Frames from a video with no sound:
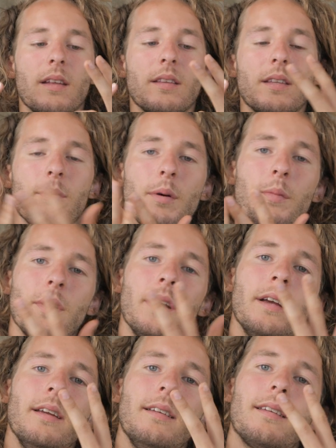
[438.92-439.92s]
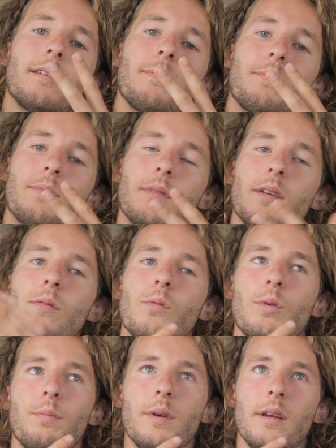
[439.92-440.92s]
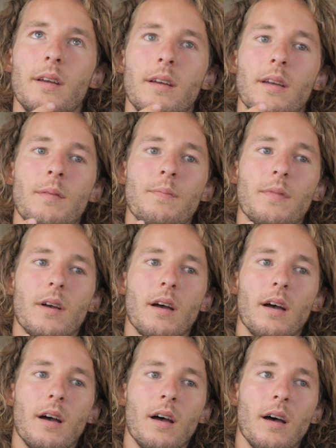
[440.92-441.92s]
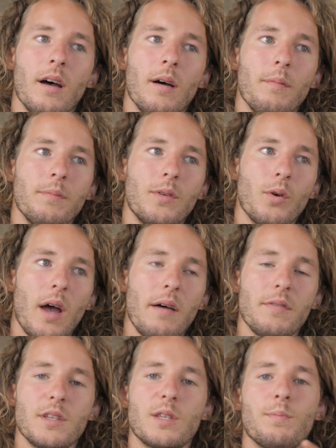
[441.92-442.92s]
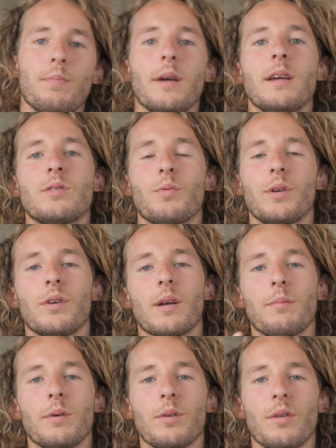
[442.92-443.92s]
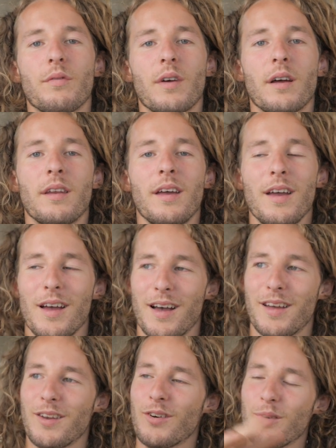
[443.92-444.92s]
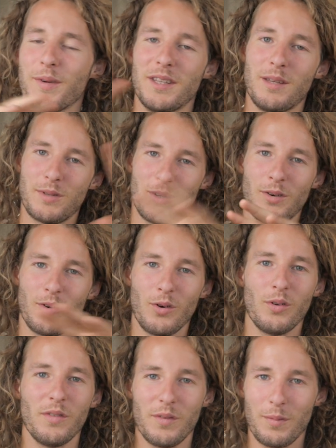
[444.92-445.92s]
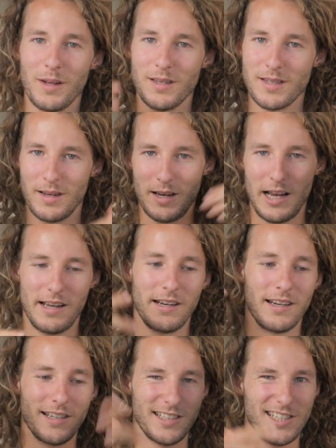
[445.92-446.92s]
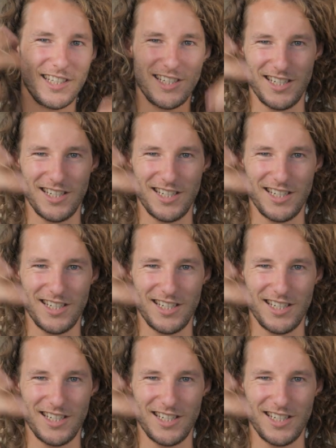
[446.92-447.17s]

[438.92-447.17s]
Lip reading: Tip number 8 would be to have a space where you can build the van. I know all my tips are going all over the place. I kind of like...